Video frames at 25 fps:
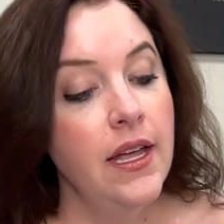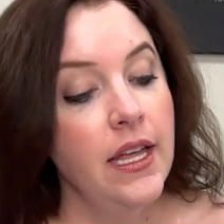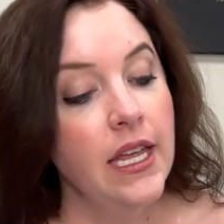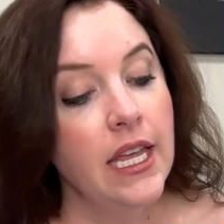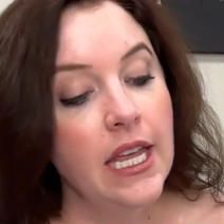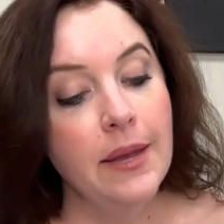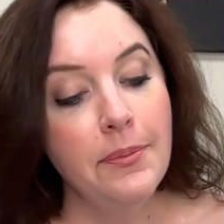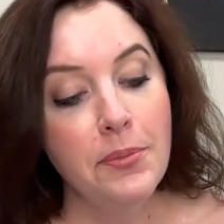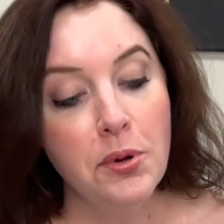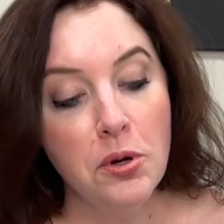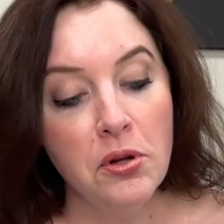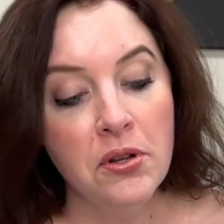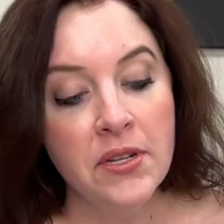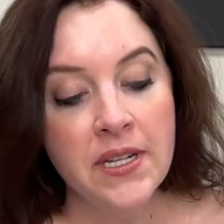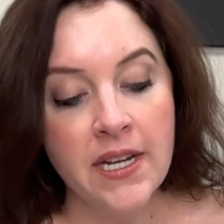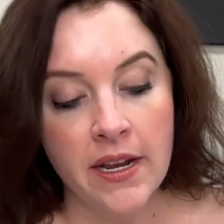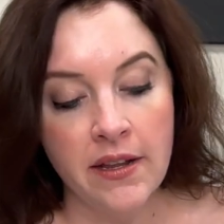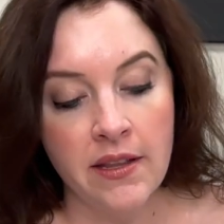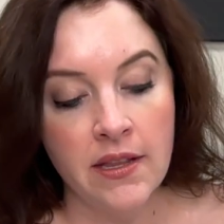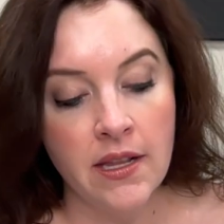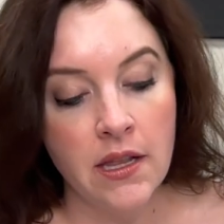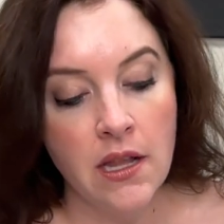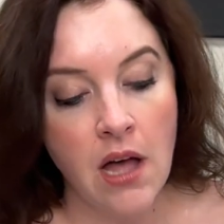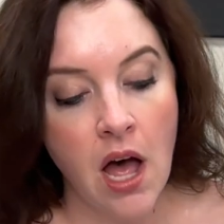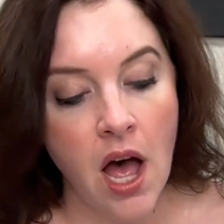He pulled out
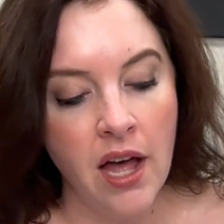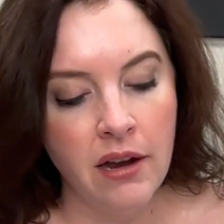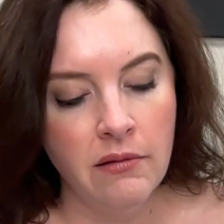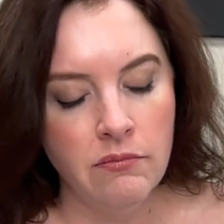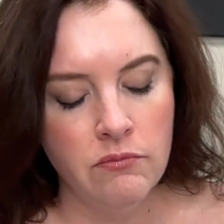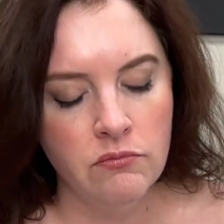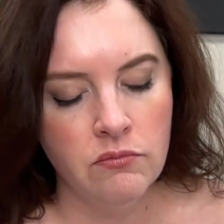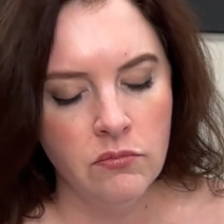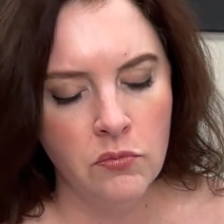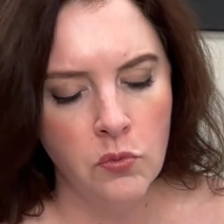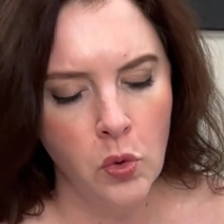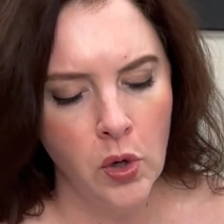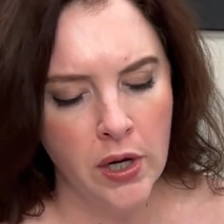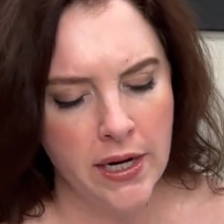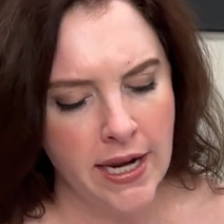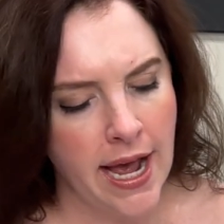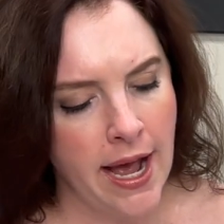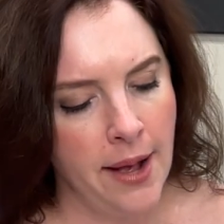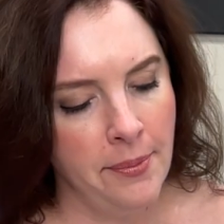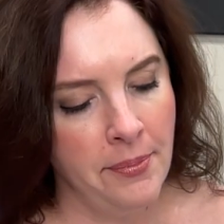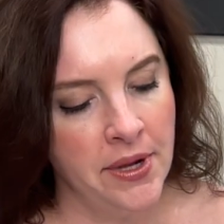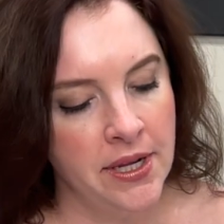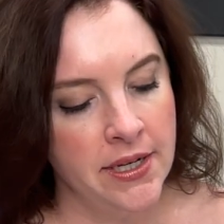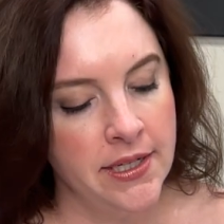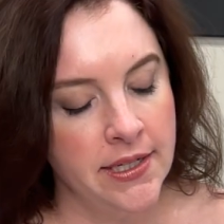of the lot. What
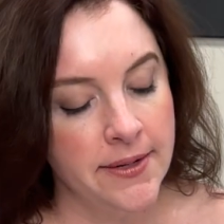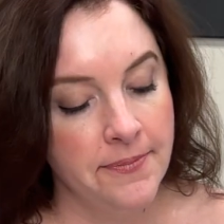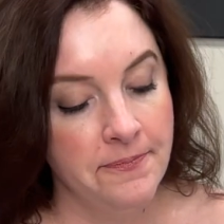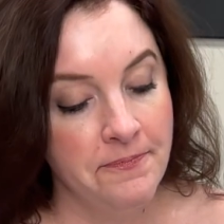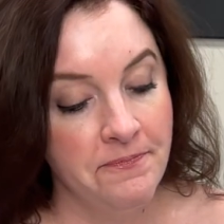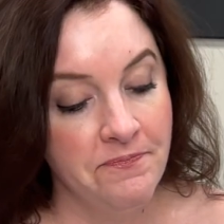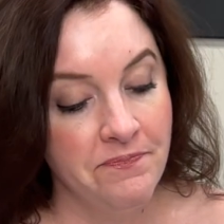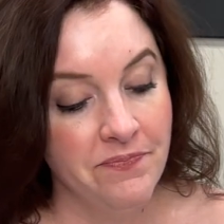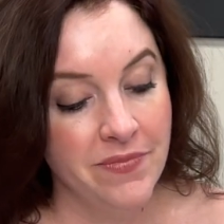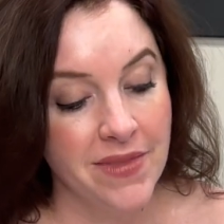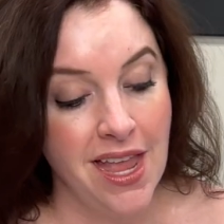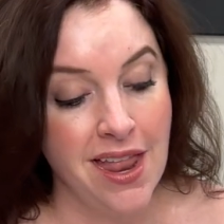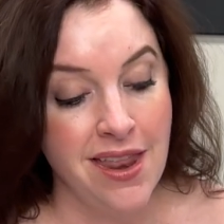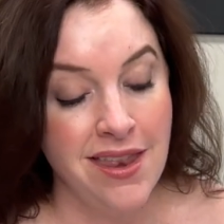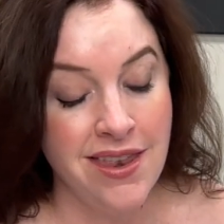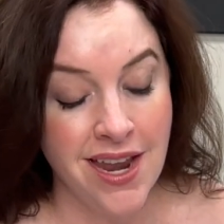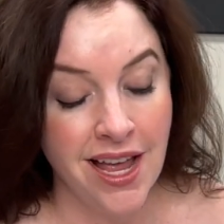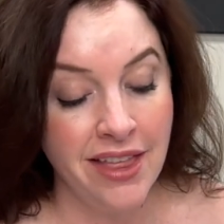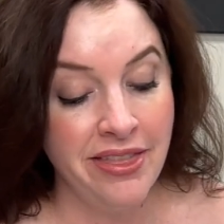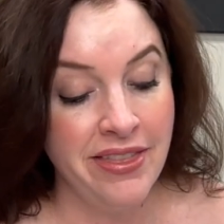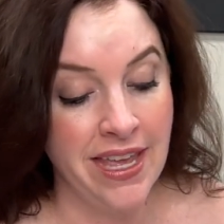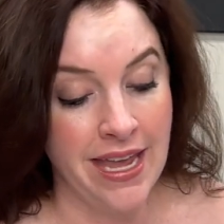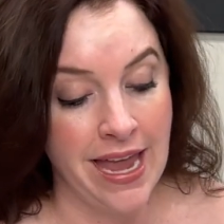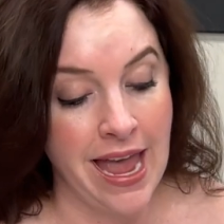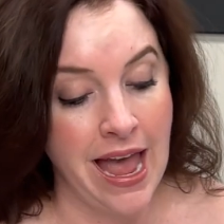happened?
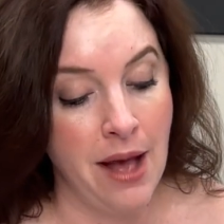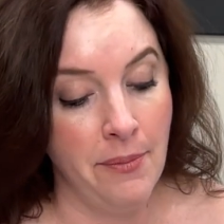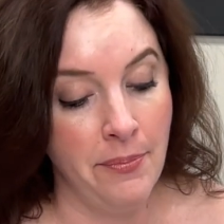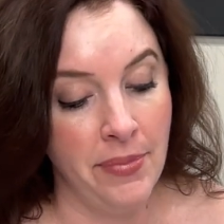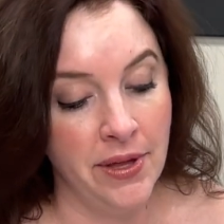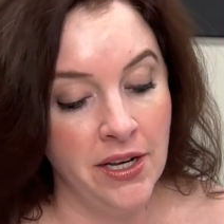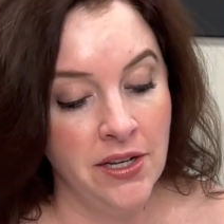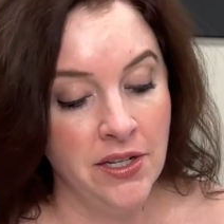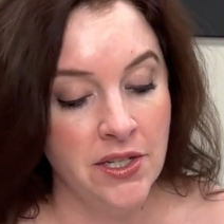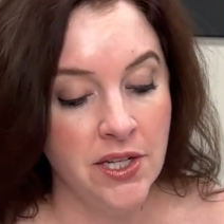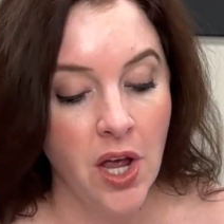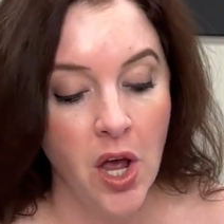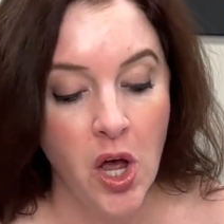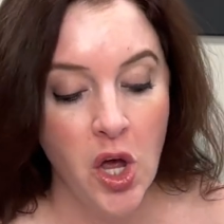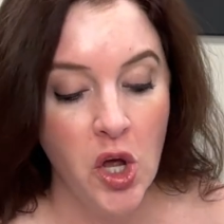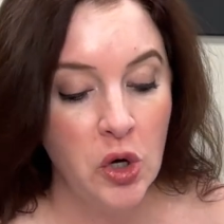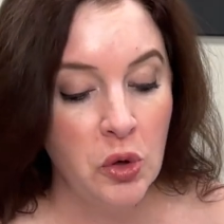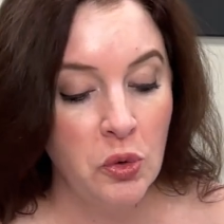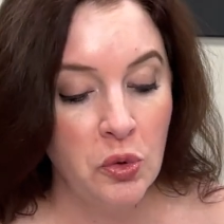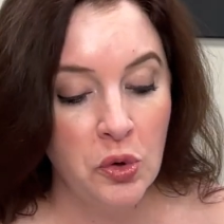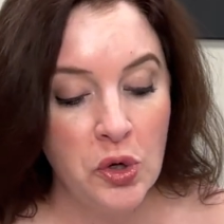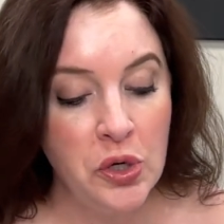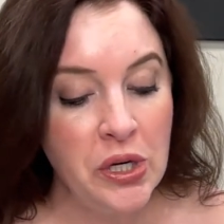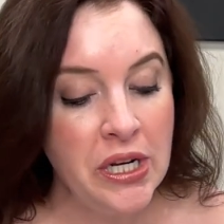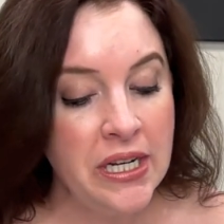Nothing happened.
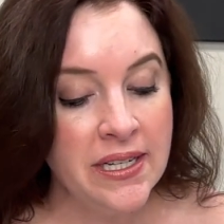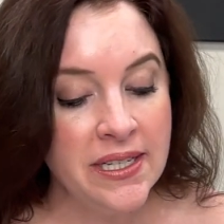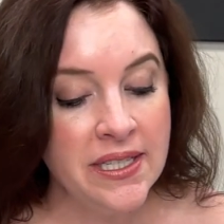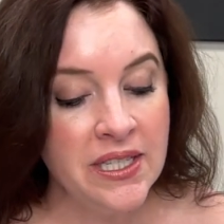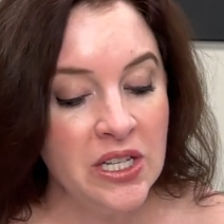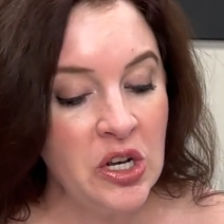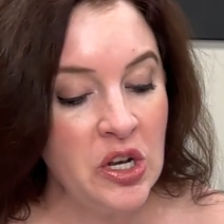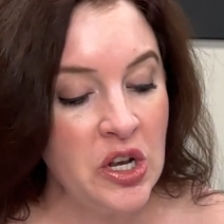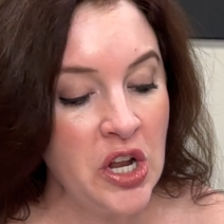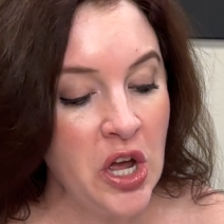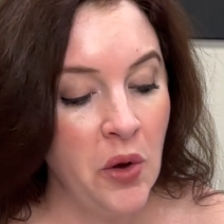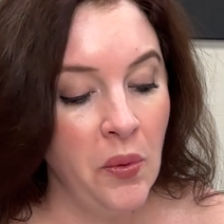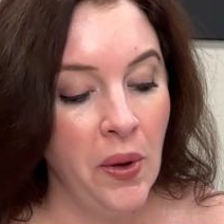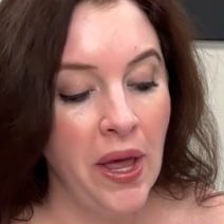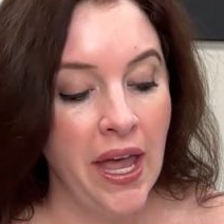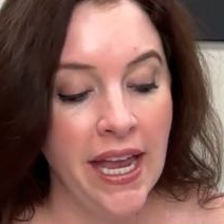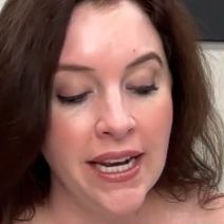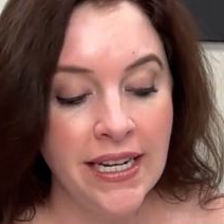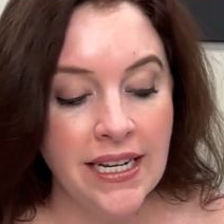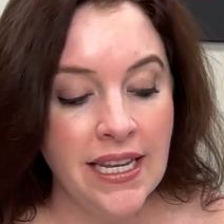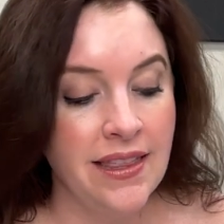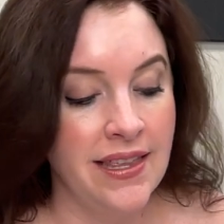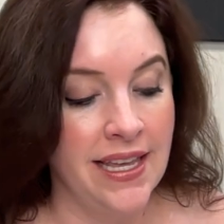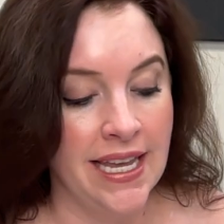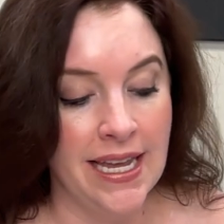Rooney doesn't know
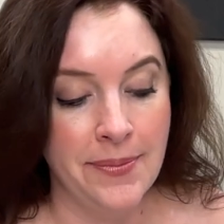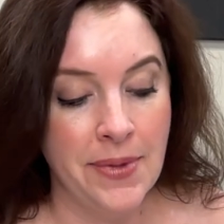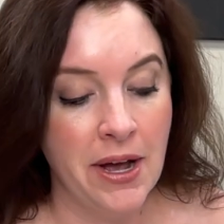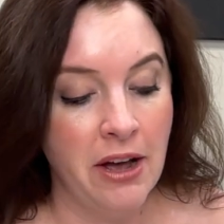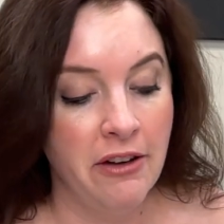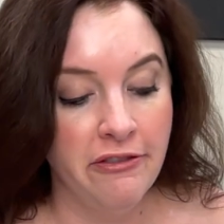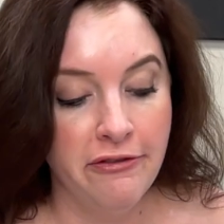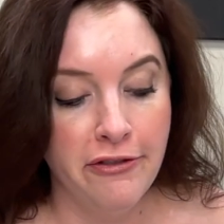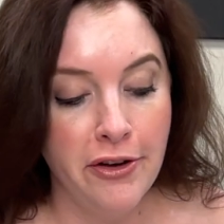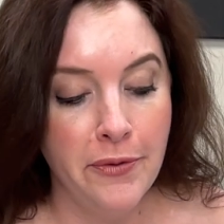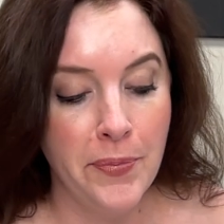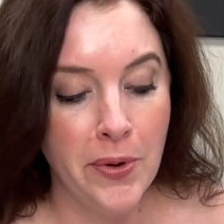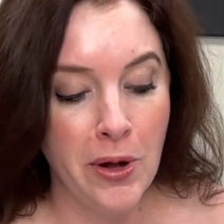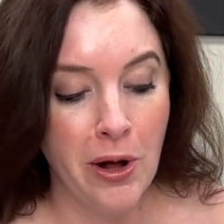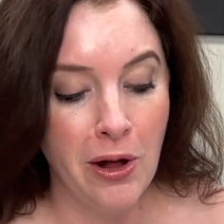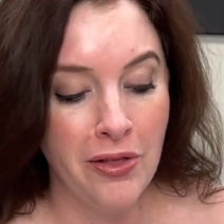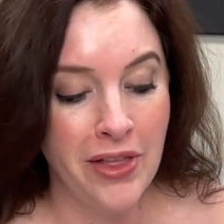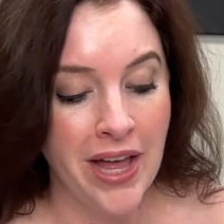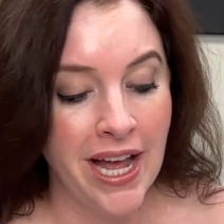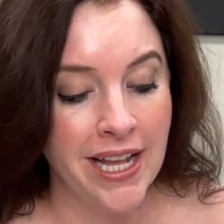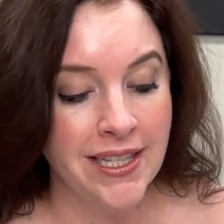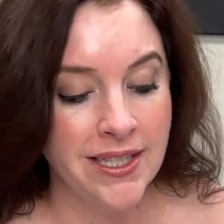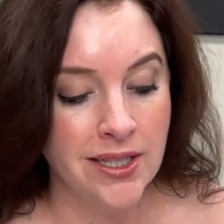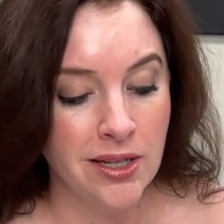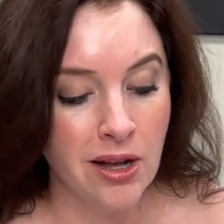anything about football,
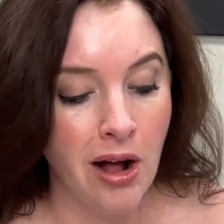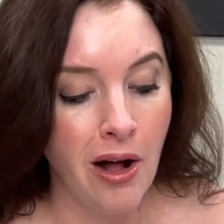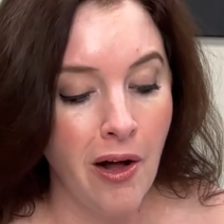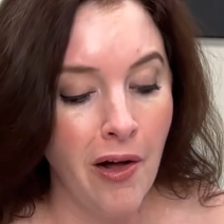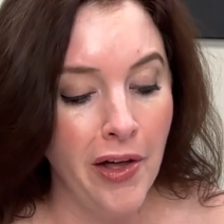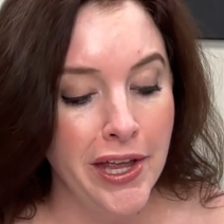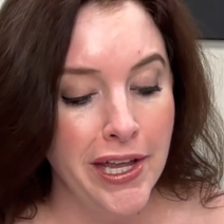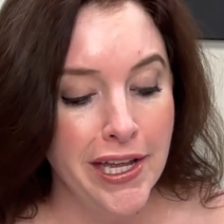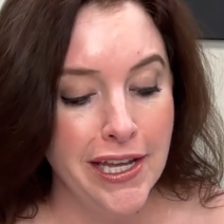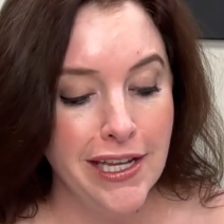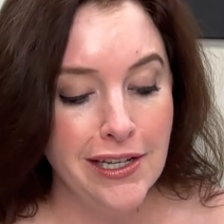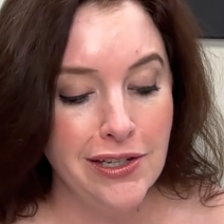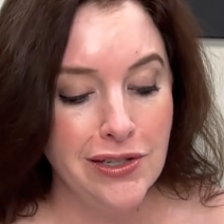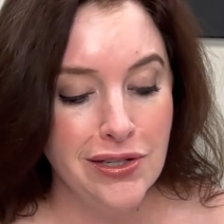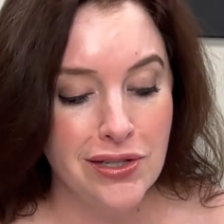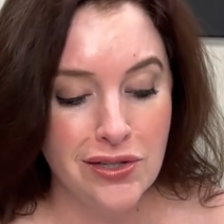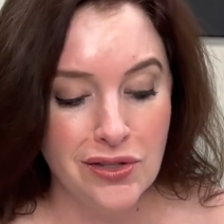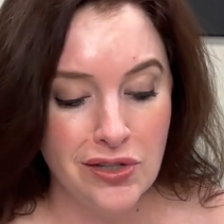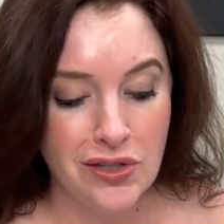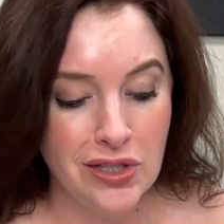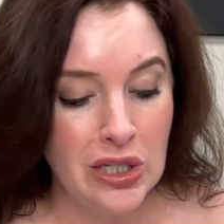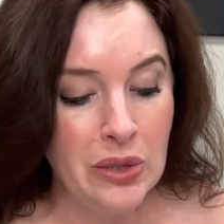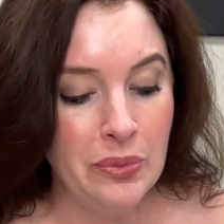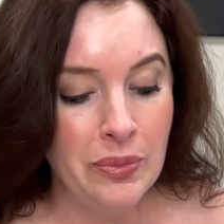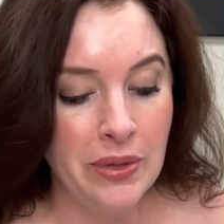that's all. He's
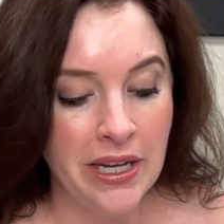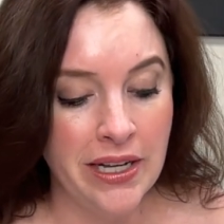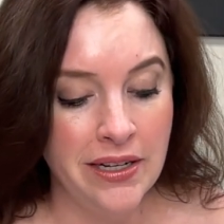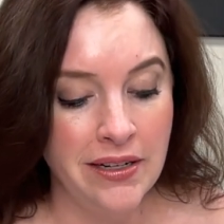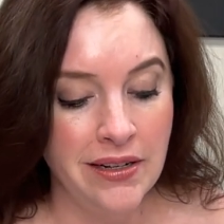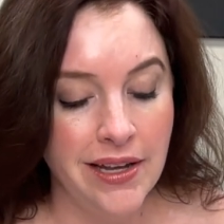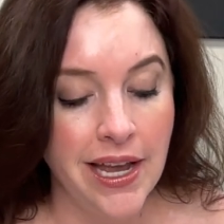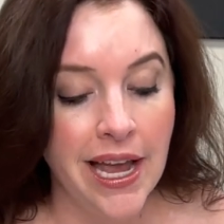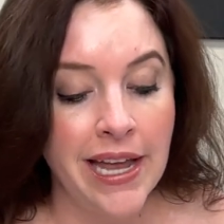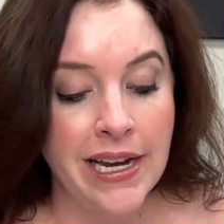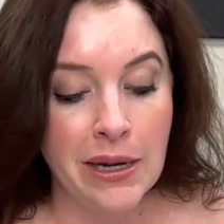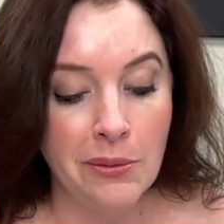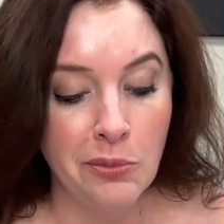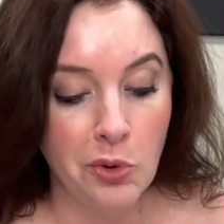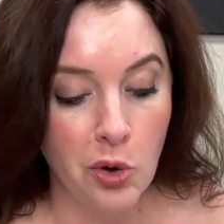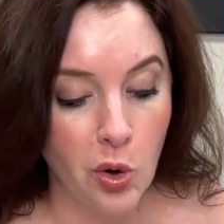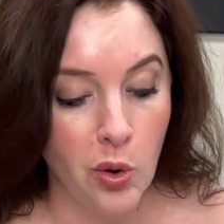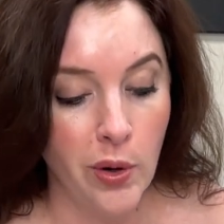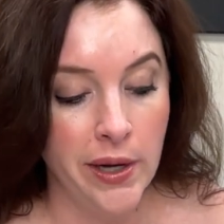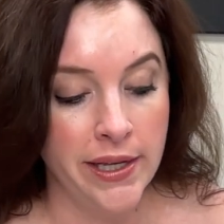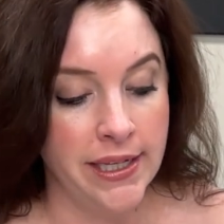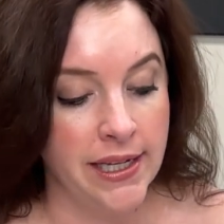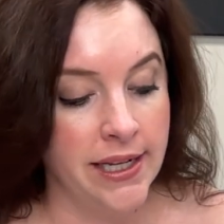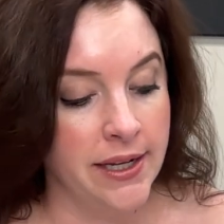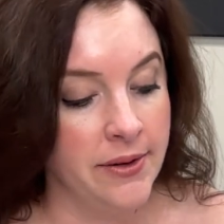stupid, and I'm
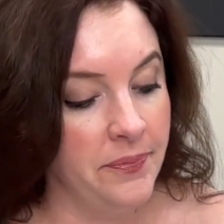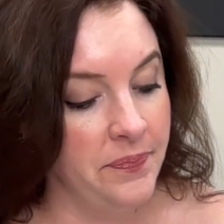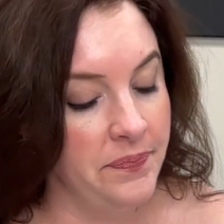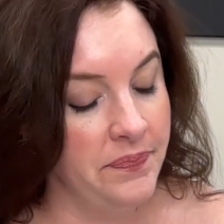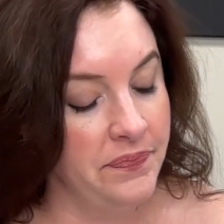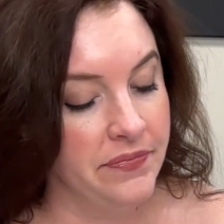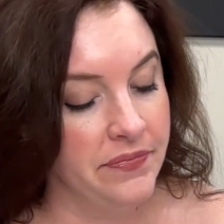quitting.